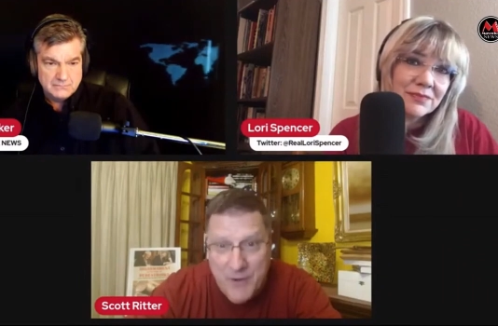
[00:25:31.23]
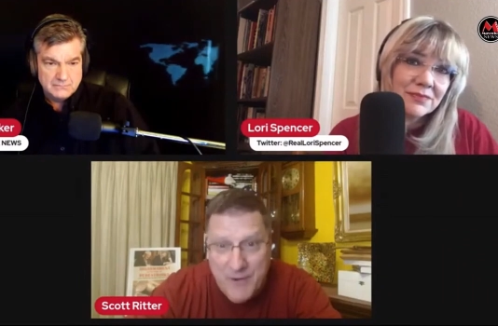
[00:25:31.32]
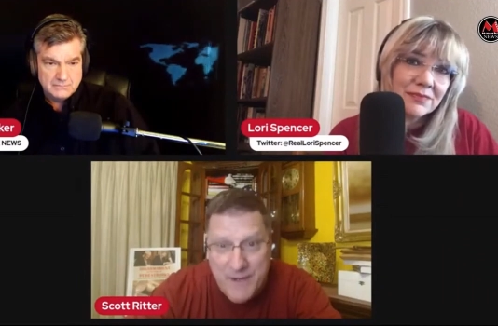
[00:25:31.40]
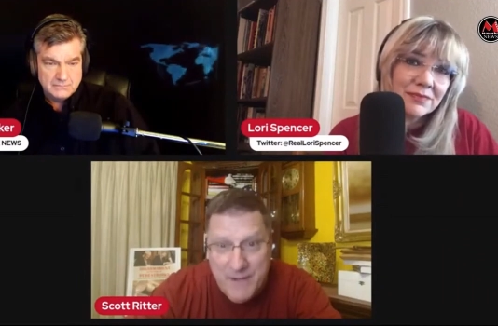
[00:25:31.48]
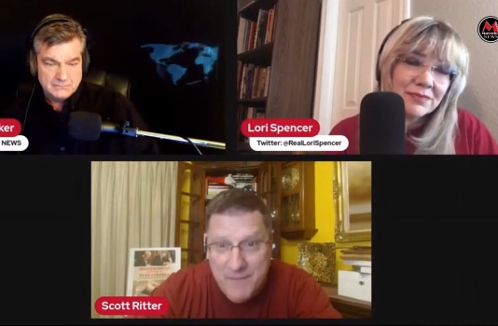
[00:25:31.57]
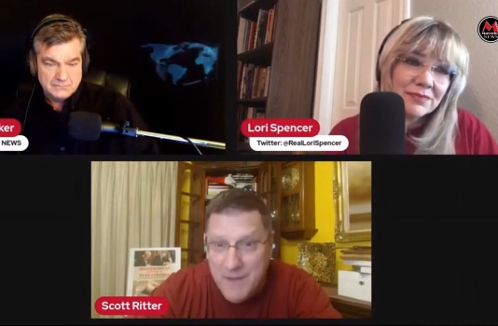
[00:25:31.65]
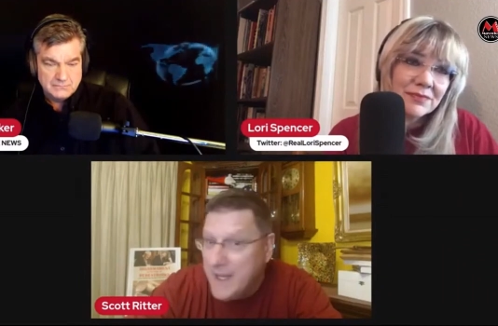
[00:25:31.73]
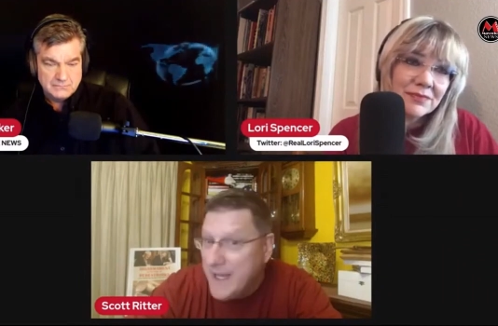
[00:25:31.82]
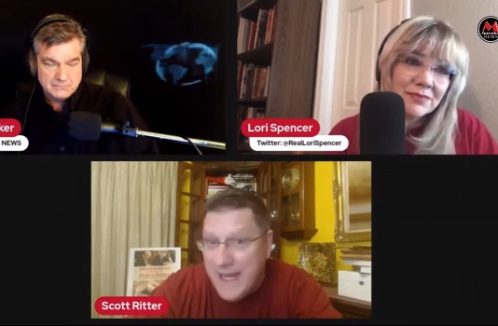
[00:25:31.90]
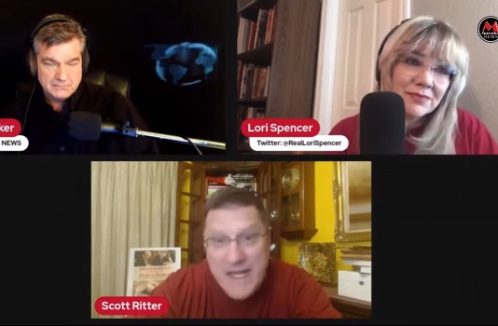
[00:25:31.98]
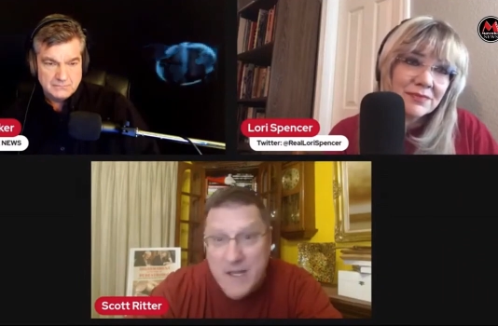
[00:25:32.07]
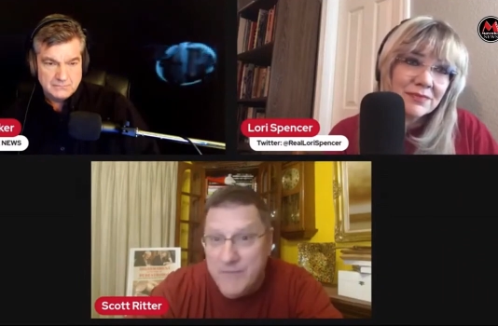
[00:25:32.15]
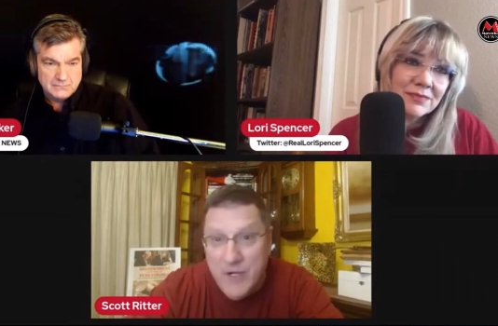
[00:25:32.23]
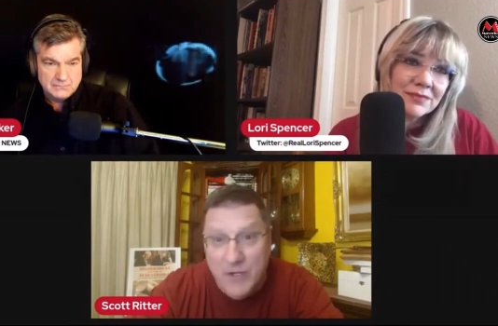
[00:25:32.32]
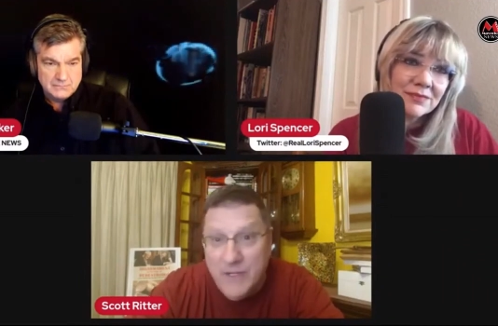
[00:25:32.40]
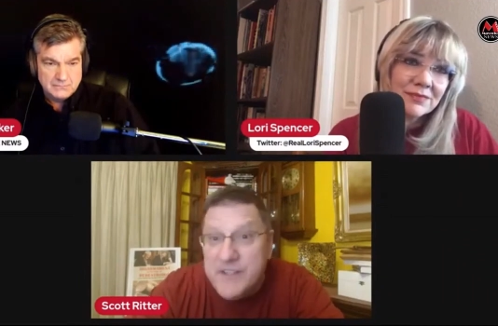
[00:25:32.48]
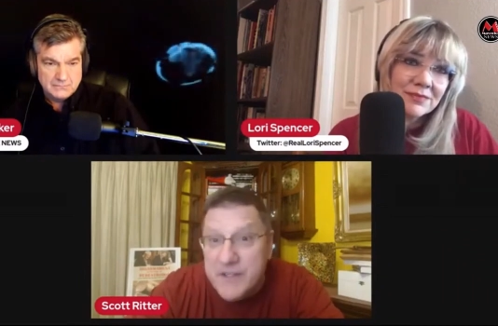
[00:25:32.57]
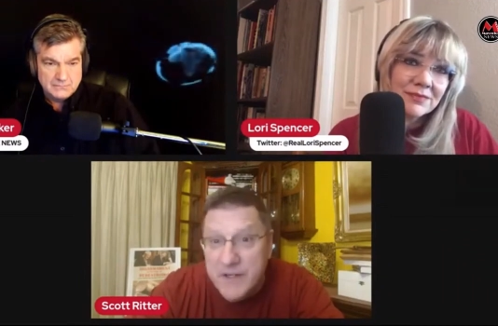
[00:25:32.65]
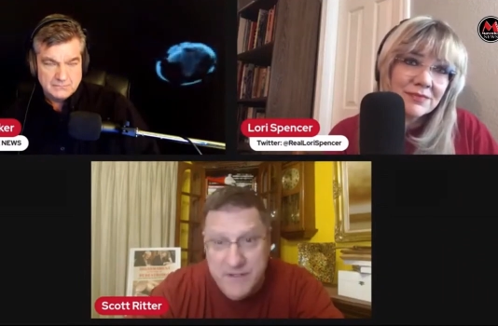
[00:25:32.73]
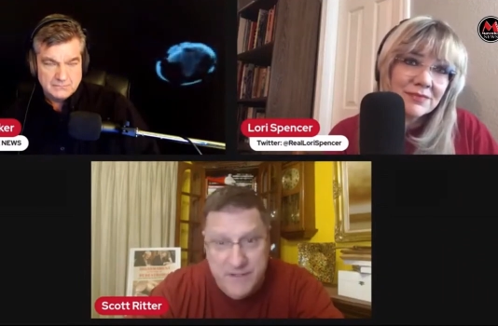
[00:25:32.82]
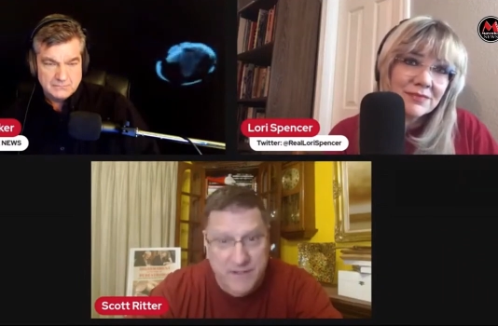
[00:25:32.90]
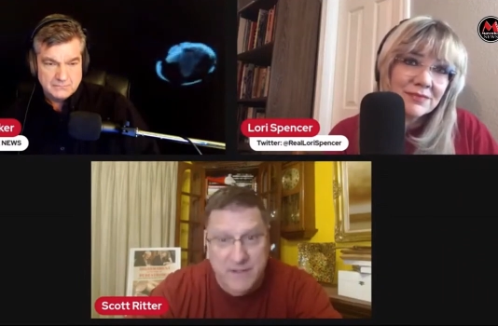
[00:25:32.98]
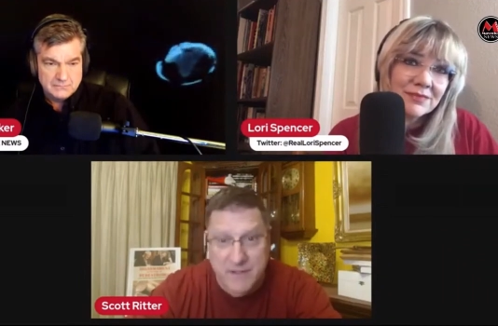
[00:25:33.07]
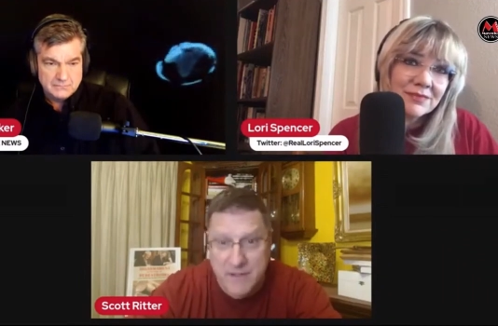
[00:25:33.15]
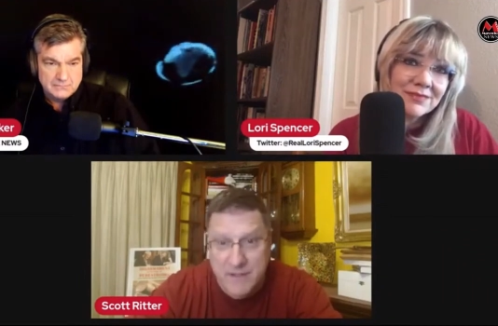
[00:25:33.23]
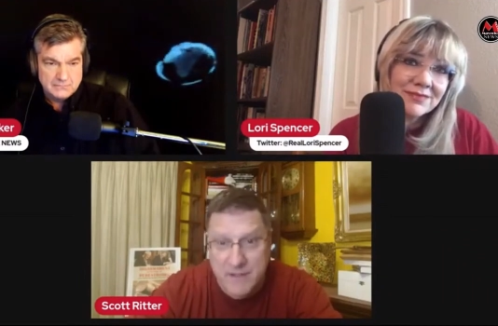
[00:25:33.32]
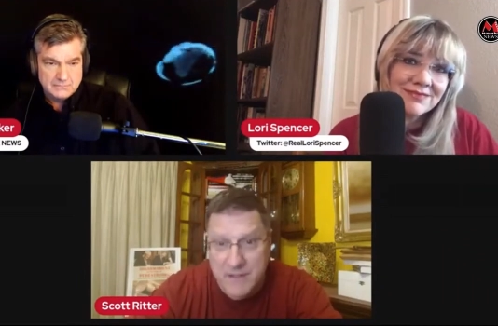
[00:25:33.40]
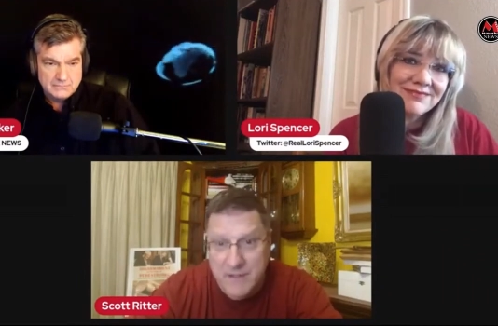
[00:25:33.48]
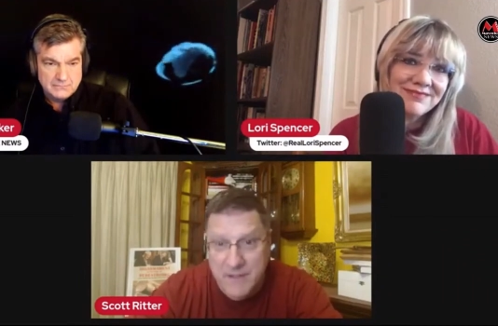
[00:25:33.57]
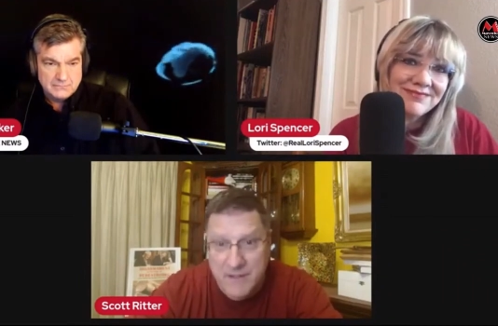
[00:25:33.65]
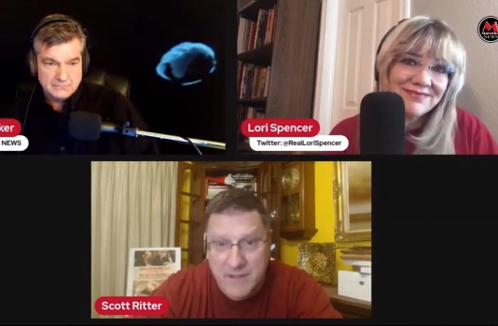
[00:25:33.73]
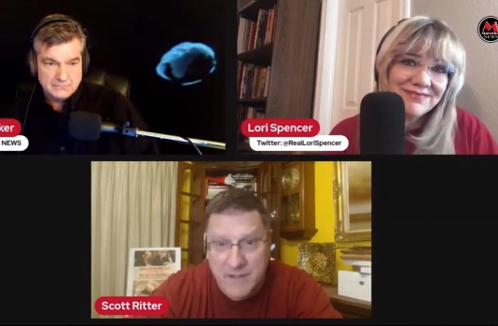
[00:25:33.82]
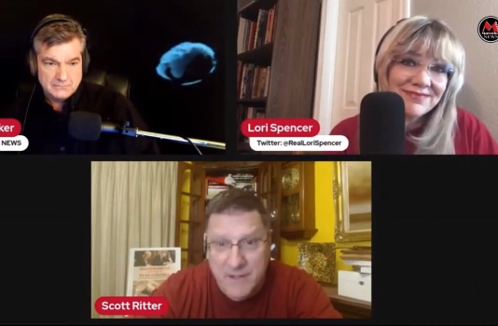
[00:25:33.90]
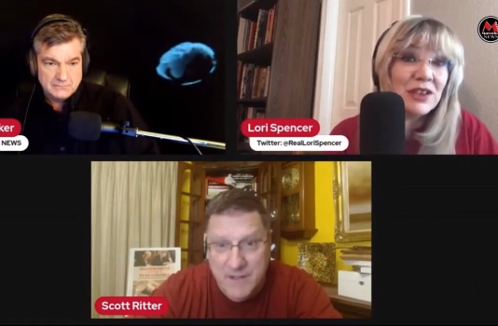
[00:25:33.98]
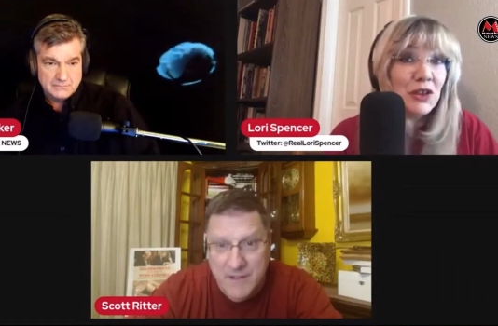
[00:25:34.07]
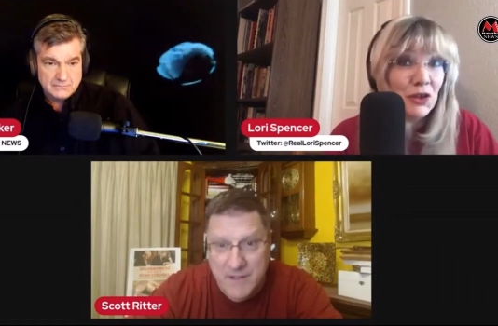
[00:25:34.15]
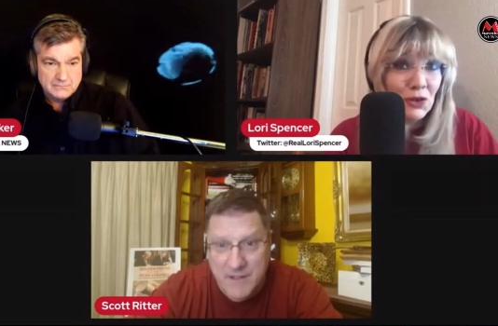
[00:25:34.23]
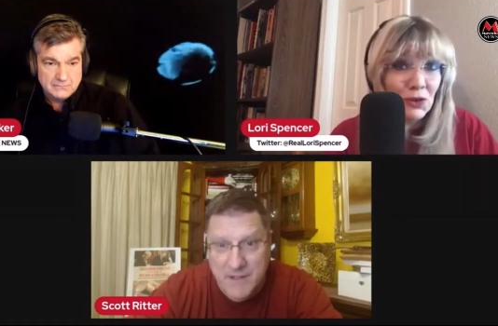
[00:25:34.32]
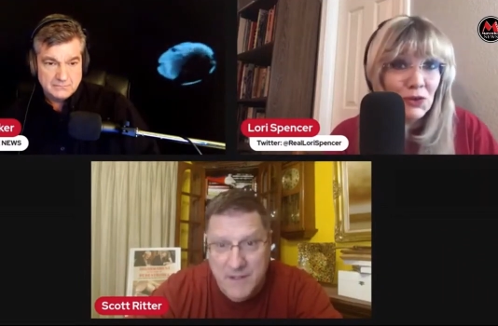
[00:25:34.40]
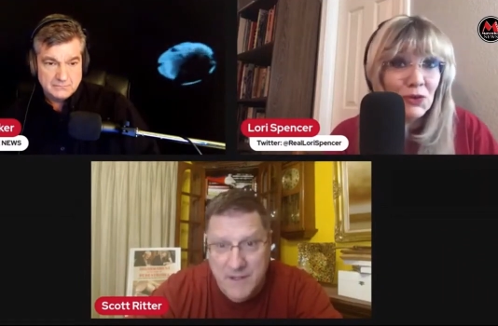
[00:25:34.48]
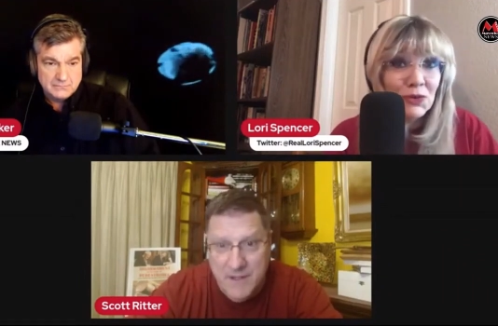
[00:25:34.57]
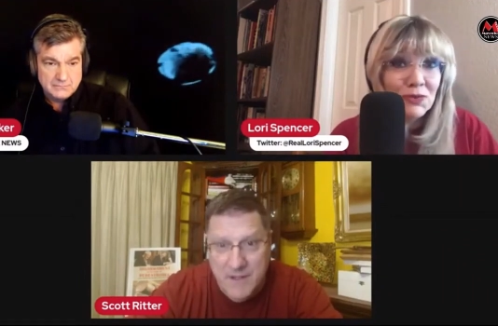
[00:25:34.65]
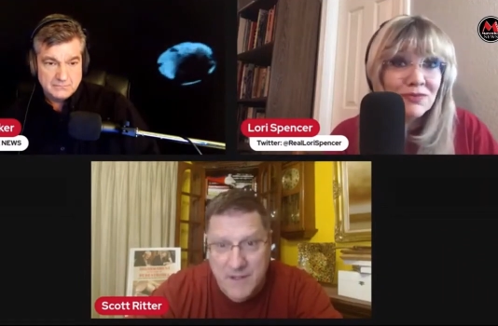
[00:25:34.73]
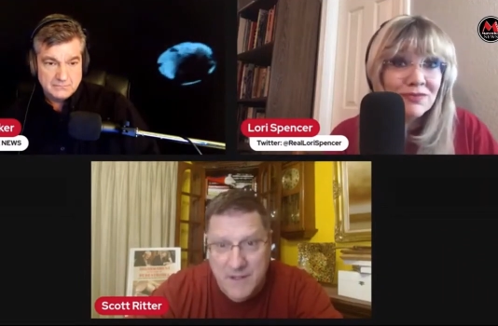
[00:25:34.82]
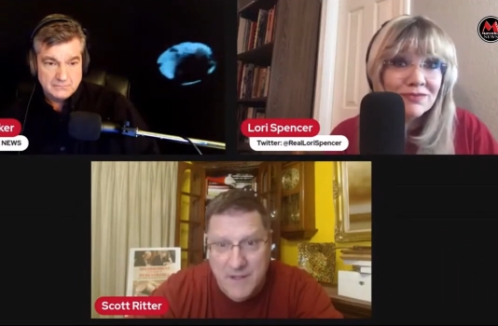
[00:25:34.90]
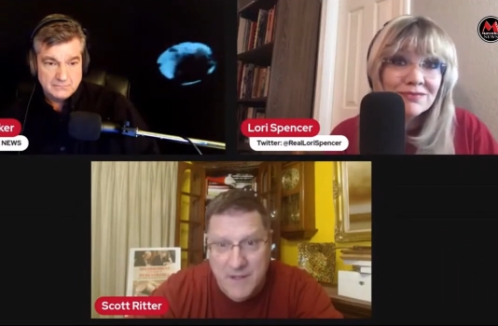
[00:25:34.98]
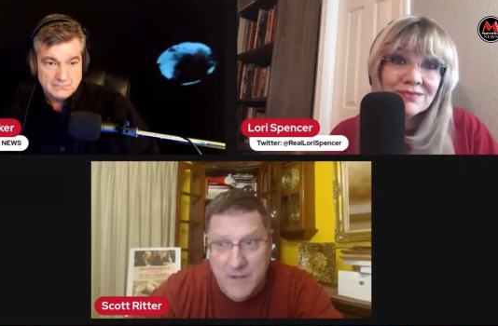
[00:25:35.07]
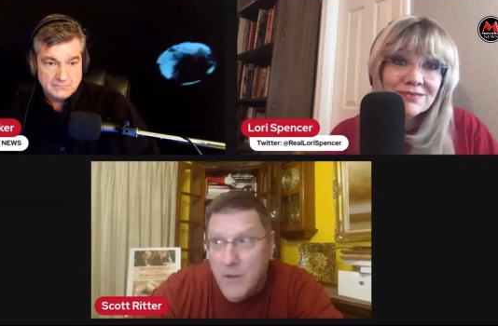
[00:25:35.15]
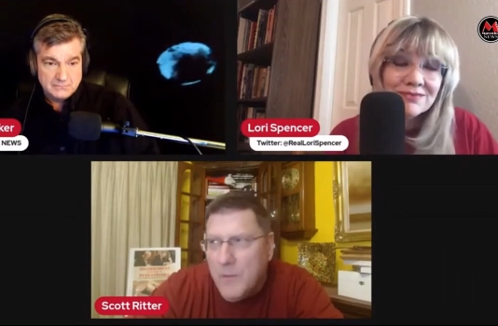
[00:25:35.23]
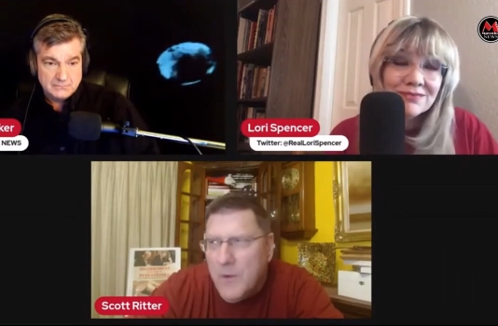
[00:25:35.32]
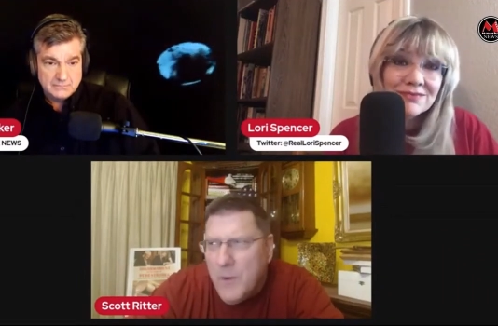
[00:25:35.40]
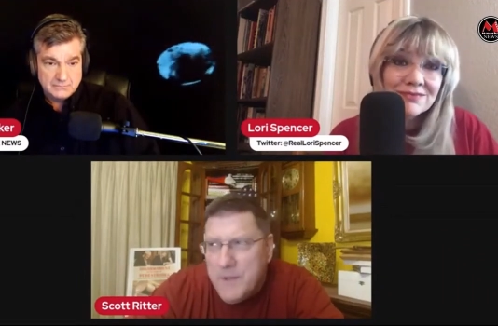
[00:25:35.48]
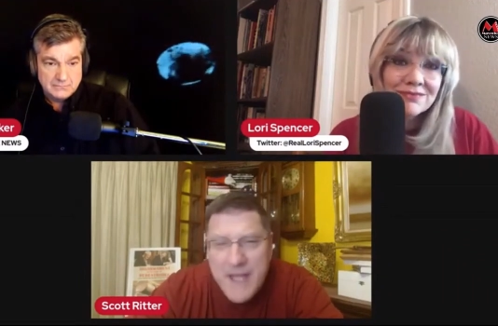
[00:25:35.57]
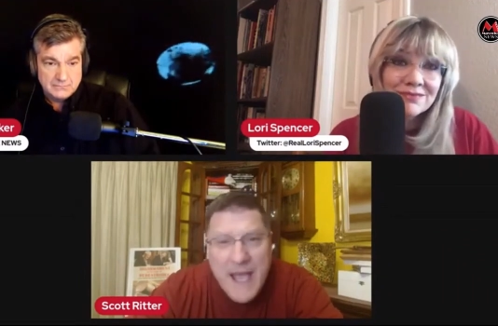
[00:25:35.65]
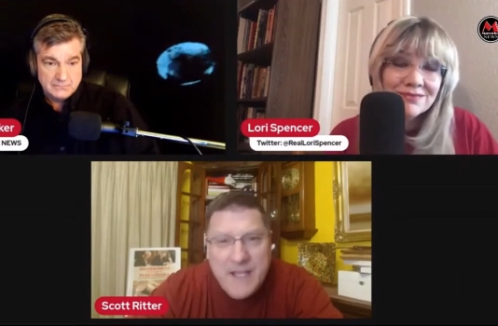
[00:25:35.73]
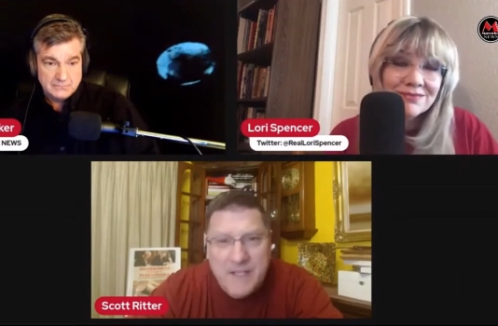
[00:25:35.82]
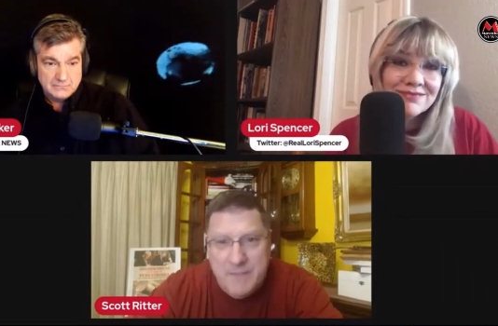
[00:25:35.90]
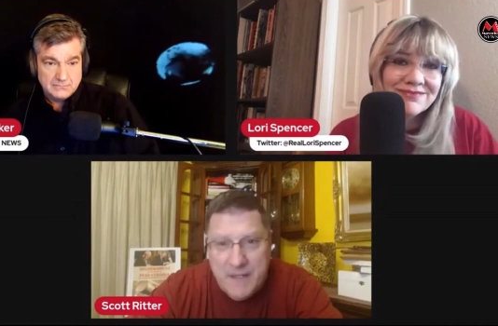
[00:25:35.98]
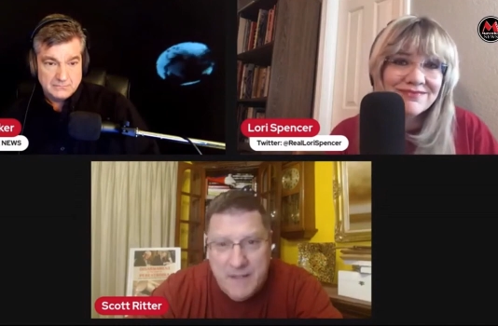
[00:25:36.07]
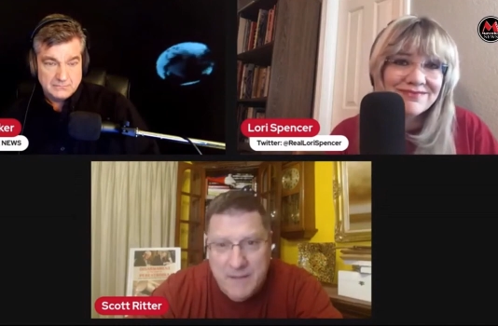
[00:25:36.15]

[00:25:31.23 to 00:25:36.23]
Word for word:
Speaker 1: more than any of your listeners? Mm. You. No, no. Besides me.